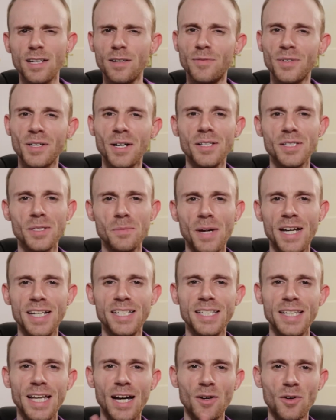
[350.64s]
I forgot to
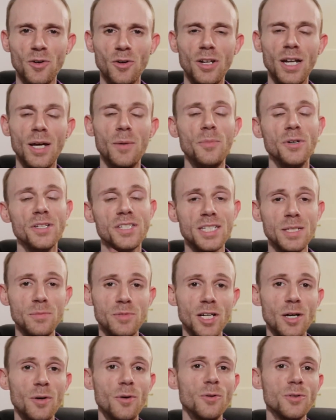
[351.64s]
mention that on colour, but
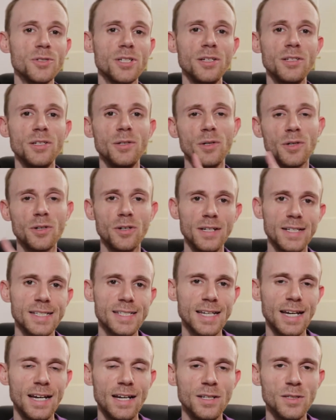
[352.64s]
Sibjo also do a colour
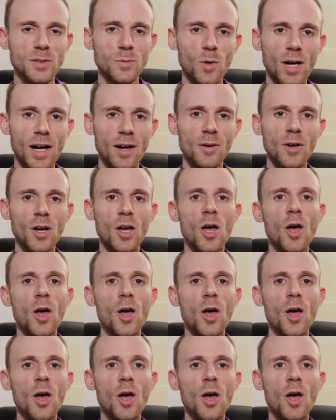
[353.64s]
scale as well.